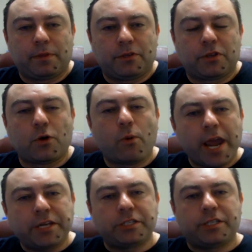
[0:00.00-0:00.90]
So the
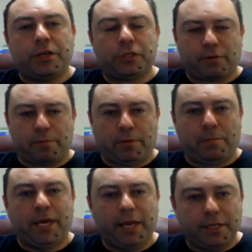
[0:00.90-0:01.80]
wages that you use for
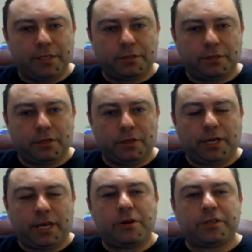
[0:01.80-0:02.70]
PPPs, you
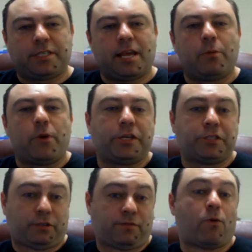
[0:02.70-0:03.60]
can't use the same
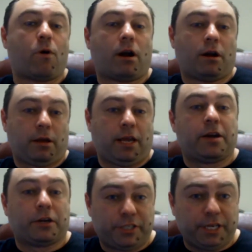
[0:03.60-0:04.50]
wages for
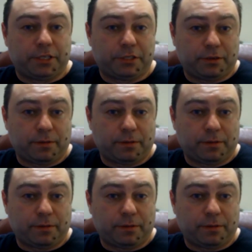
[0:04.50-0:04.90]
ERCs.